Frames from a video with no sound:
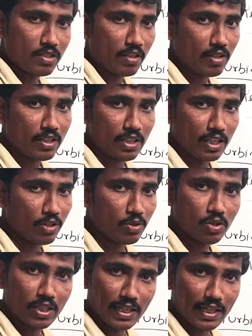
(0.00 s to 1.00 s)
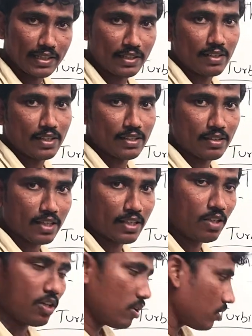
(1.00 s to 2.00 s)
I will tell you the clearly, right?
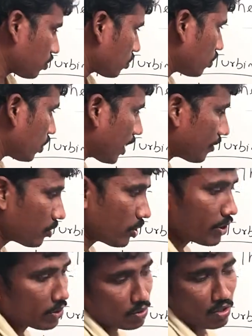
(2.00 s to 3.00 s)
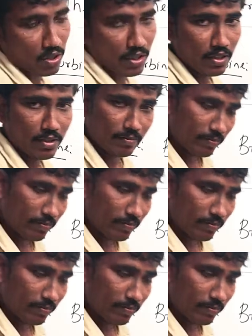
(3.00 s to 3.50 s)
So I am going to draw the